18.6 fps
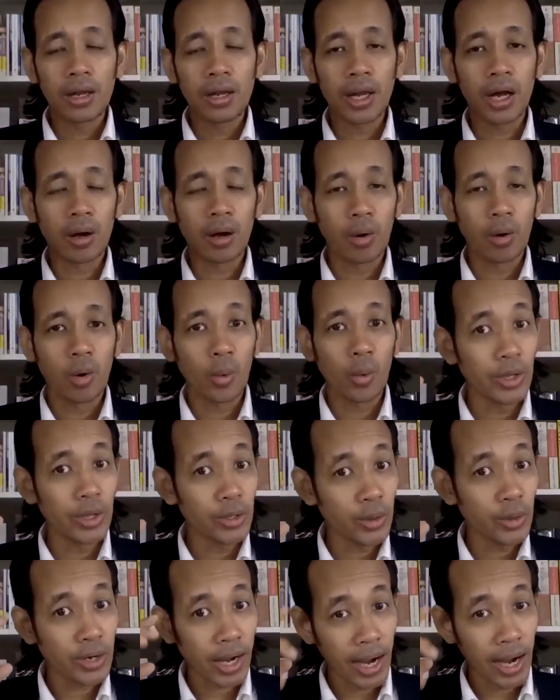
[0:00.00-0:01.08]
Now,
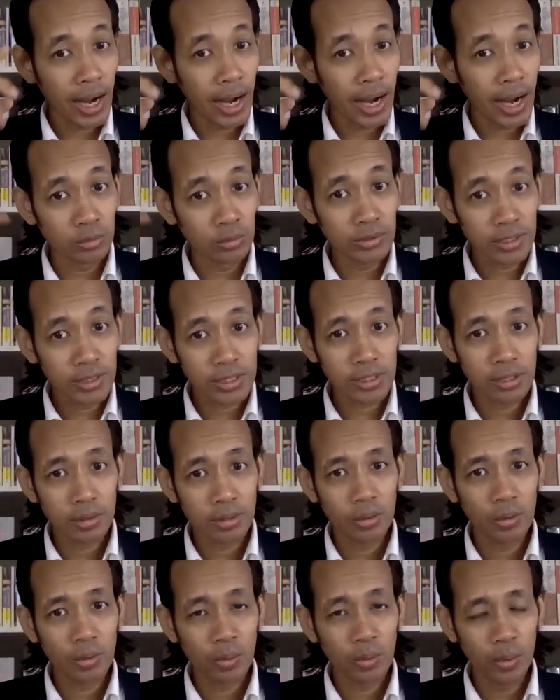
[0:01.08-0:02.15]
when you count,
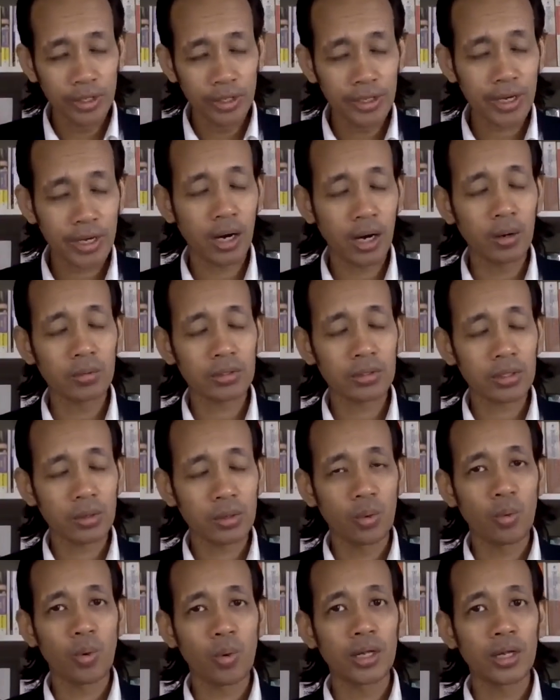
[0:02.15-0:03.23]
when you count
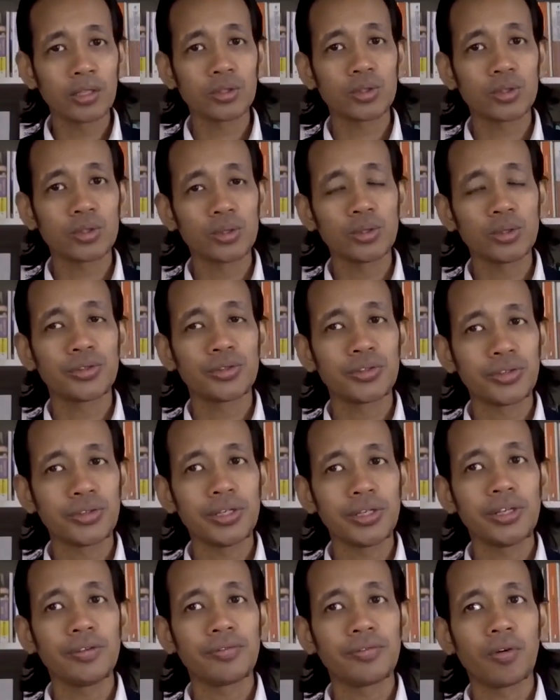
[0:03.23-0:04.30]
one, two,
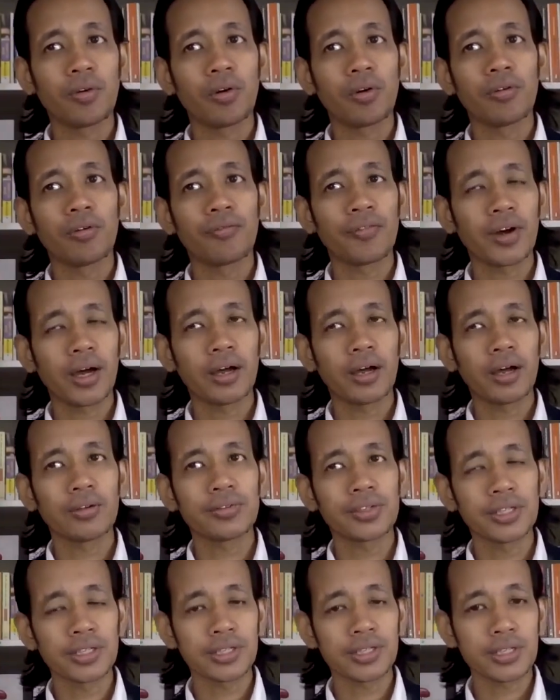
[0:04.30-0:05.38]
three, four,
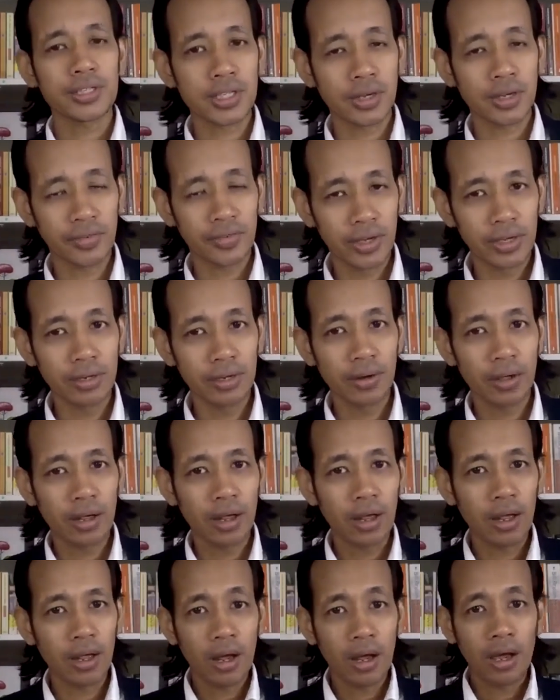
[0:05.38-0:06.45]
five, six, seven,
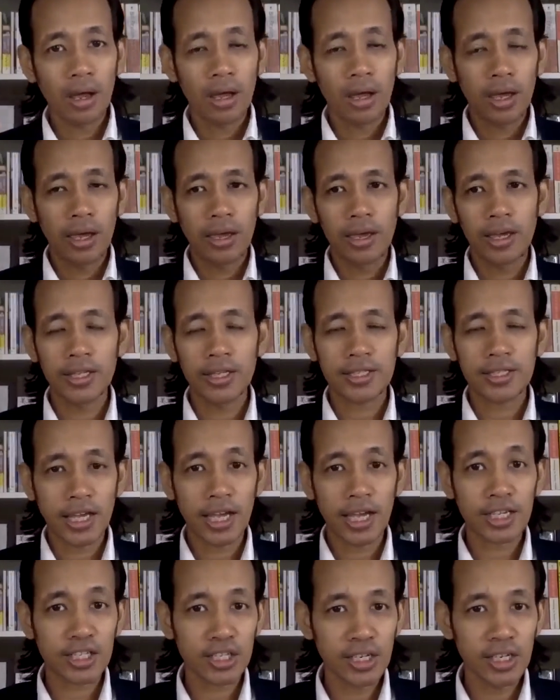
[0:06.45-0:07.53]
it's
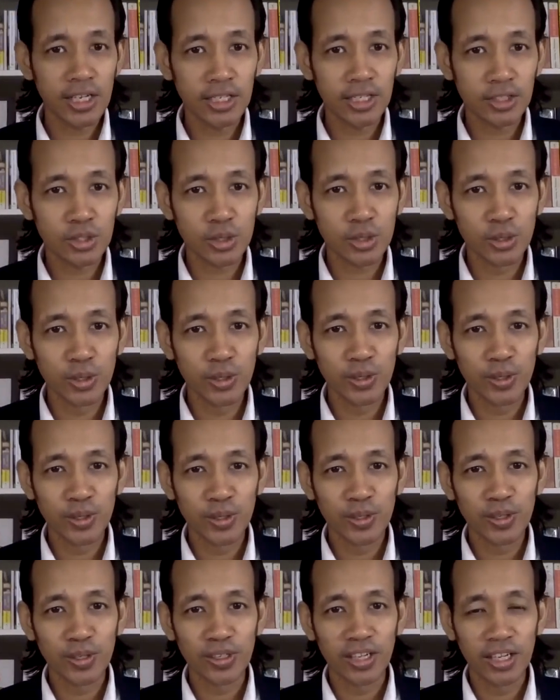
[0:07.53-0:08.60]
actually
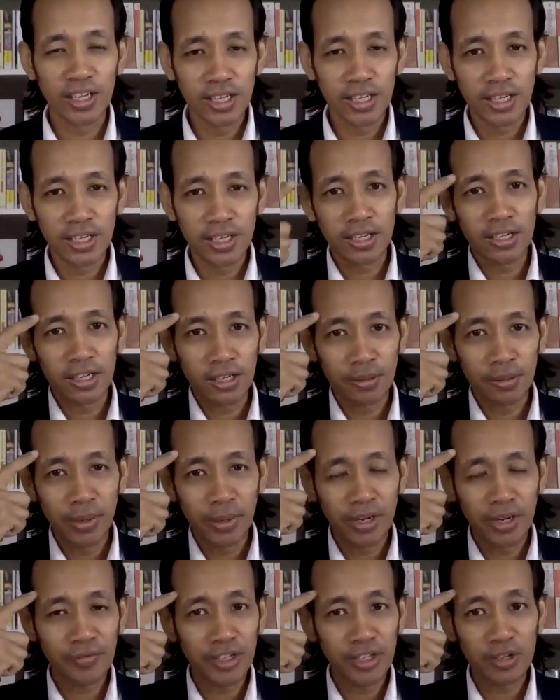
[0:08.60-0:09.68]
to uh,
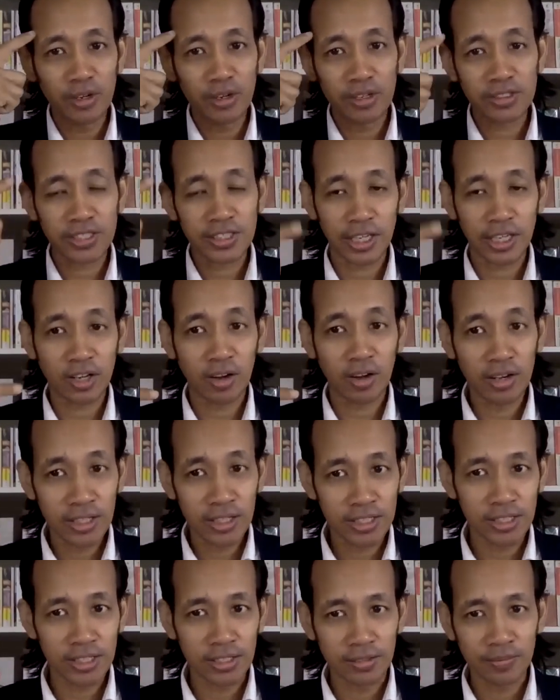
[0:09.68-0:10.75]
benefit your
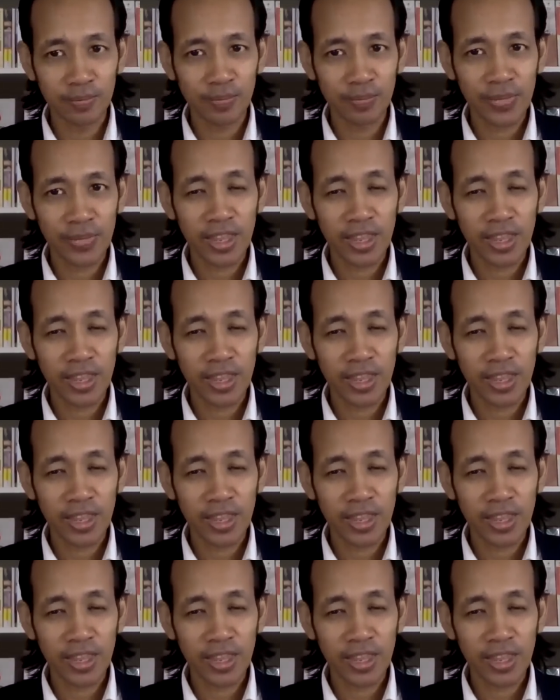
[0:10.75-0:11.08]
psychology.